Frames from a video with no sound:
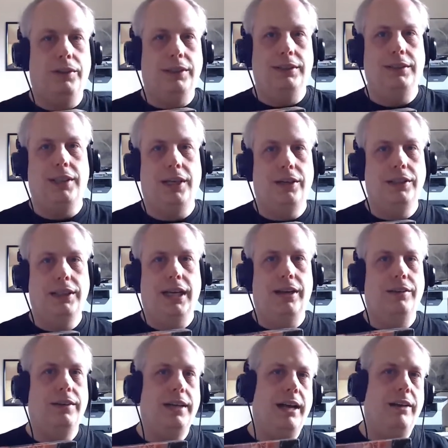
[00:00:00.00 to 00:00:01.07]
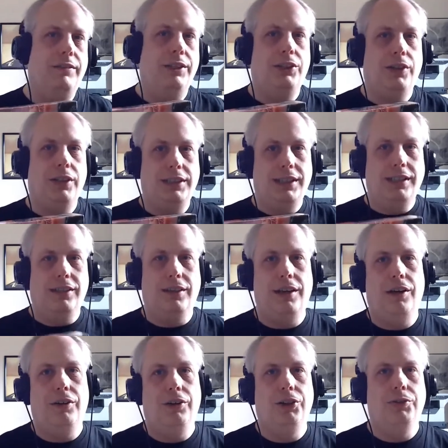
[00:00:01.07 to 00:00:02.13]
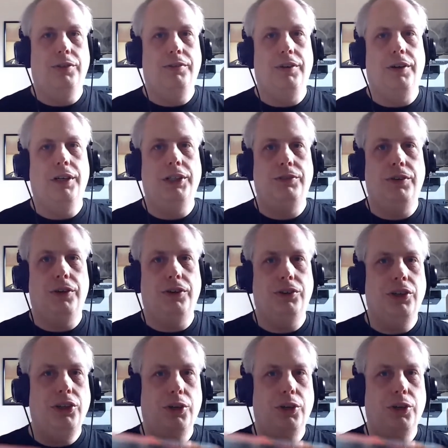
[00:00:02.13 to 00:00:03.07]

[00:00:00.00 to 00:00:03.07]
the entire town and have interesting encounters with various folks.